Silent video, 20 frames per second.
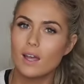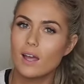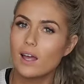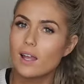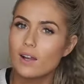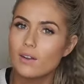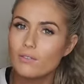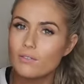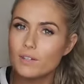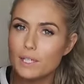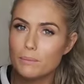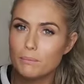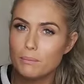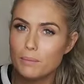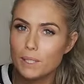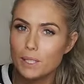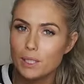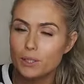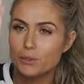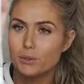a lovely
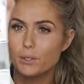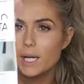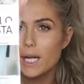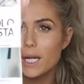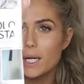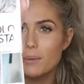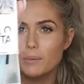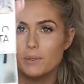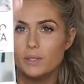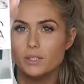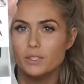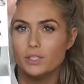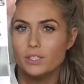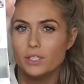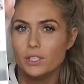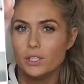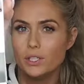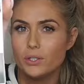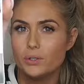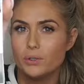blue hair one
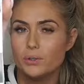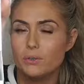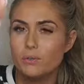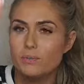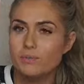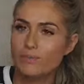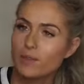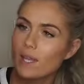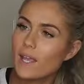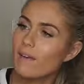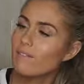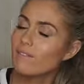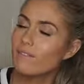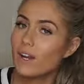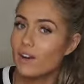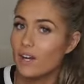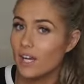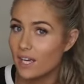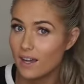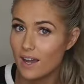too,
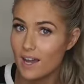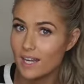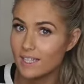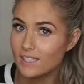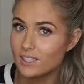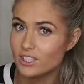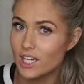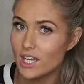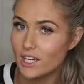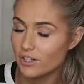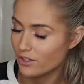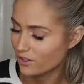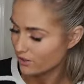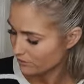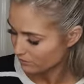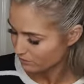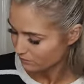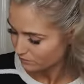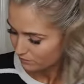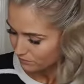very Kylie Jenner.
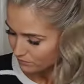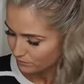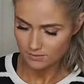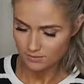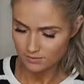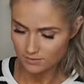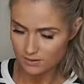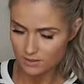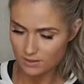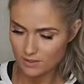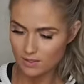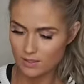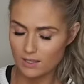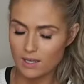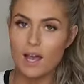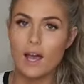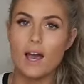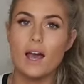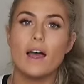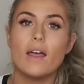
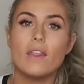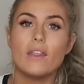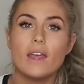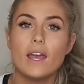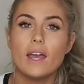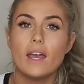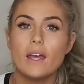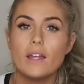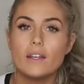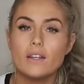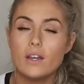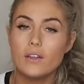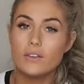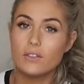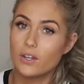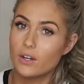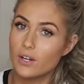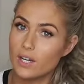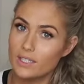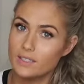And then
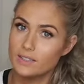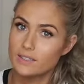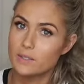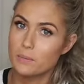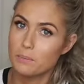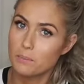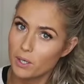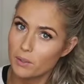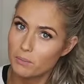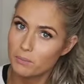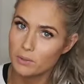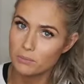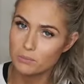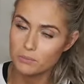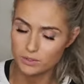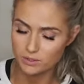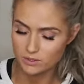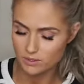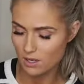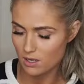there is the permanent
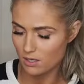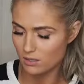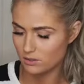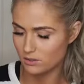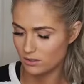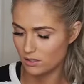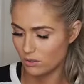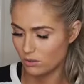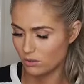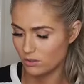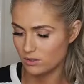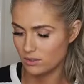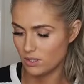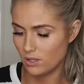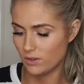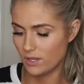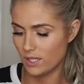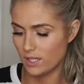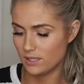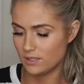ones also.
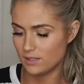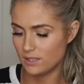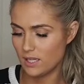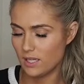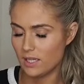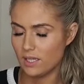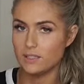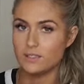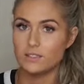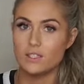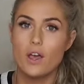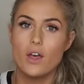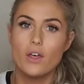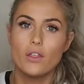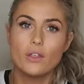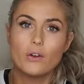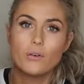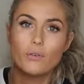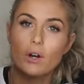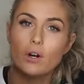So this is
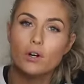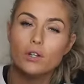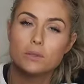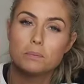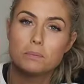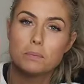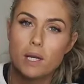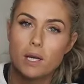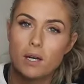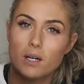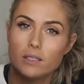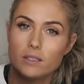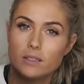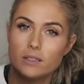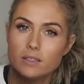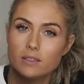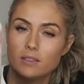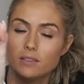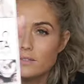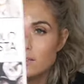the rose blonde.